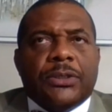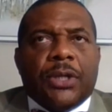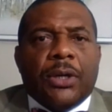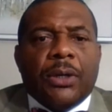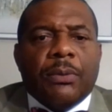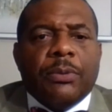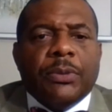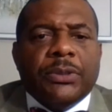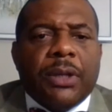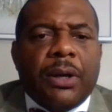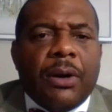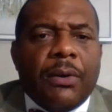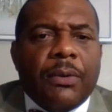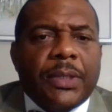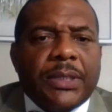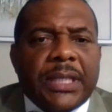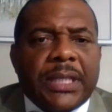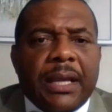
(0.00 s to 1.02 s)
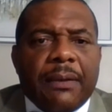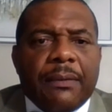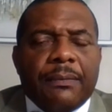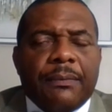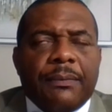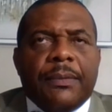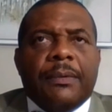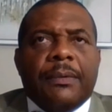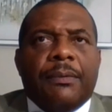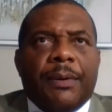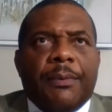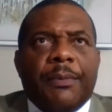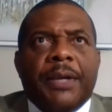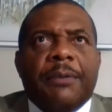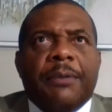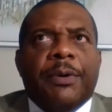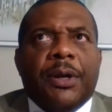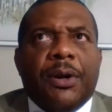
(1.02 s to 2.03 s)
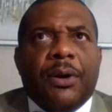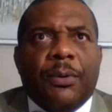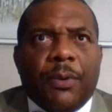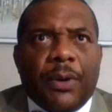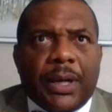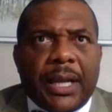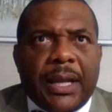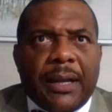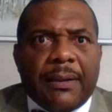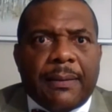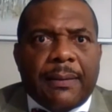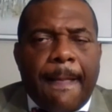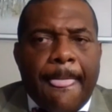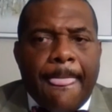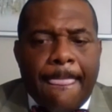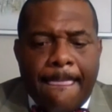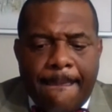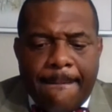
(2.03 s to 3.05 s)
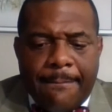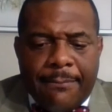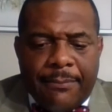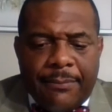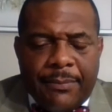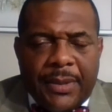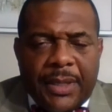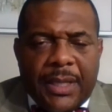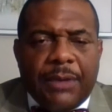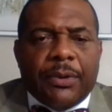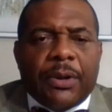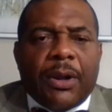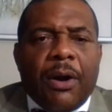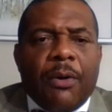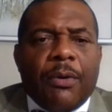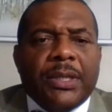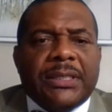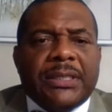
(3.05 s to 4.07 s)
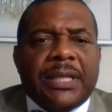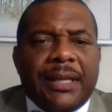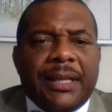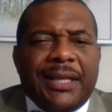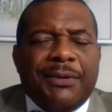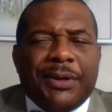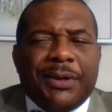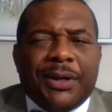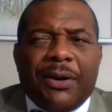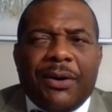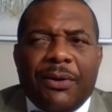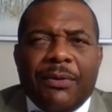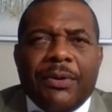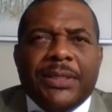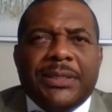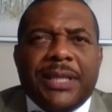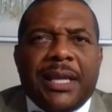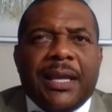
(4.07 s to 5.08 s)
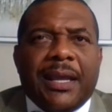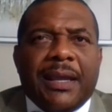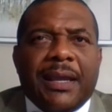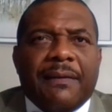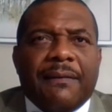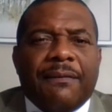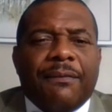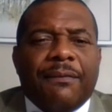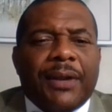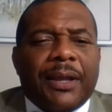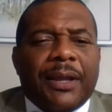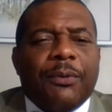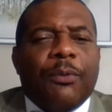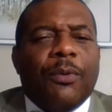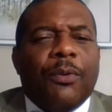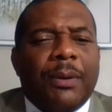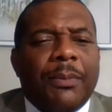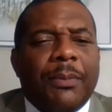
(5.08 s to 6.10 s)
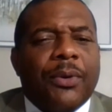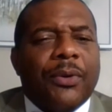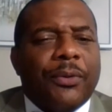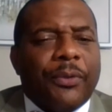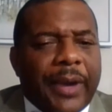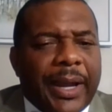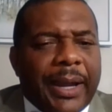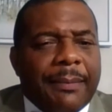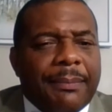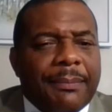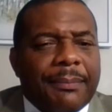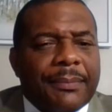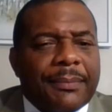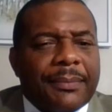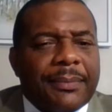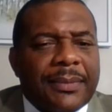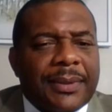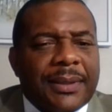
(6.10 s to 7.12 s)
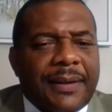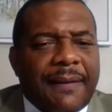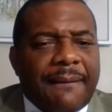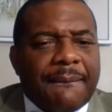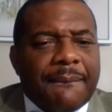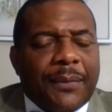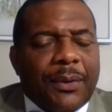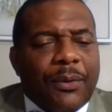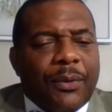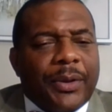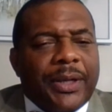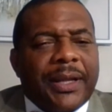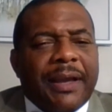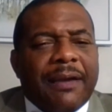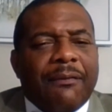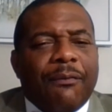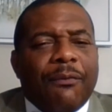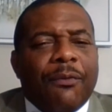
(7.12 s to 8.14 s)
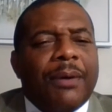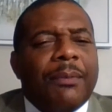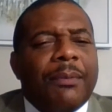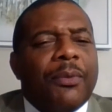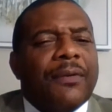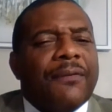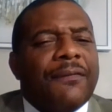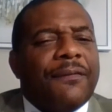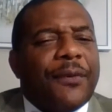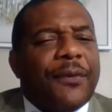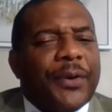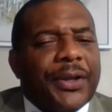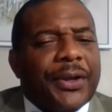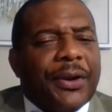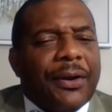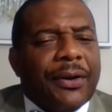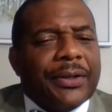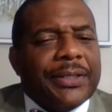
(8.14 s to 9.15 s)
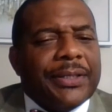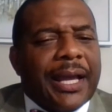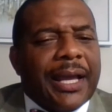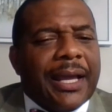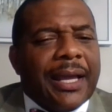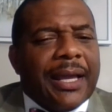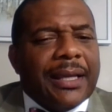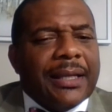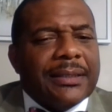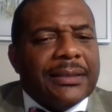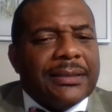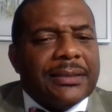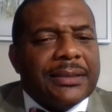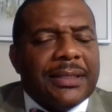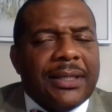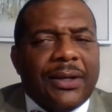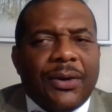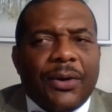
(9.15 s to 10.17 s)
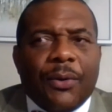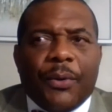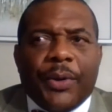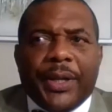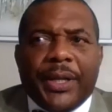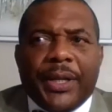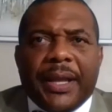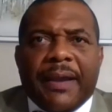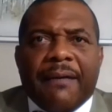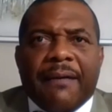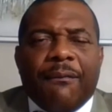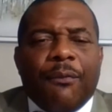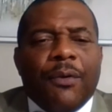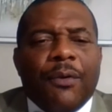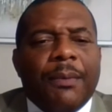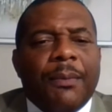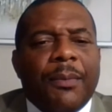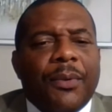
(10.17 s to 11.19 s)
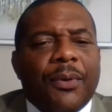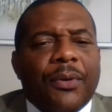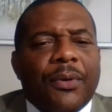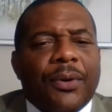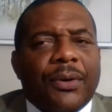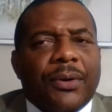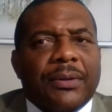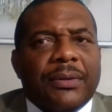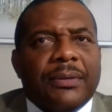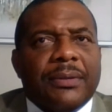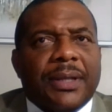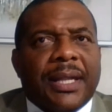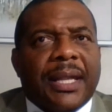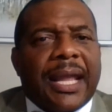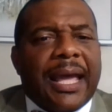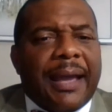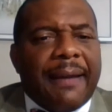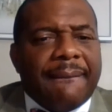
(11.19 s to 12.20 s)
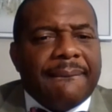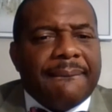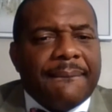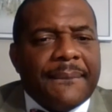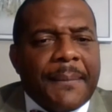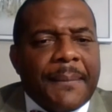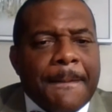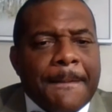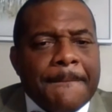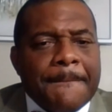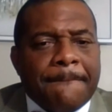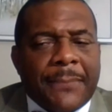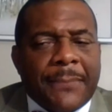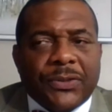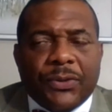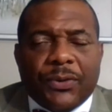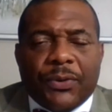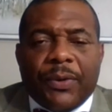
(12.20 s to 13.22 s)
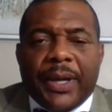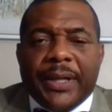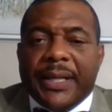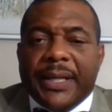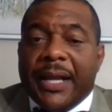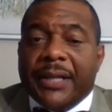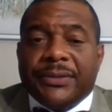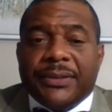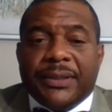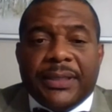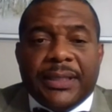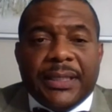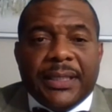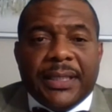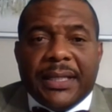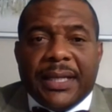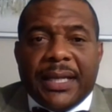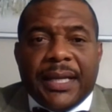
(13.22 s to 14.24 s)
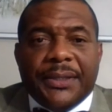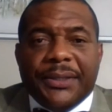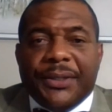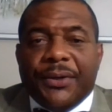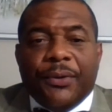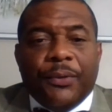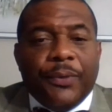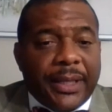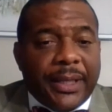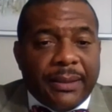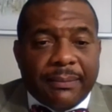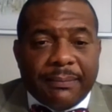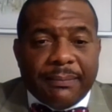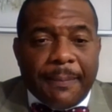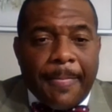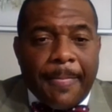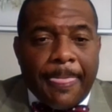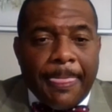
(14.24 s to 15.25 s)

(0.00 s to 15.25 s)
Turp was always when we would go work out, he would always have like one more rep, or you'd have one more 40-yard dash, or you'd have one more lap. So quite naturally, I had to go with him.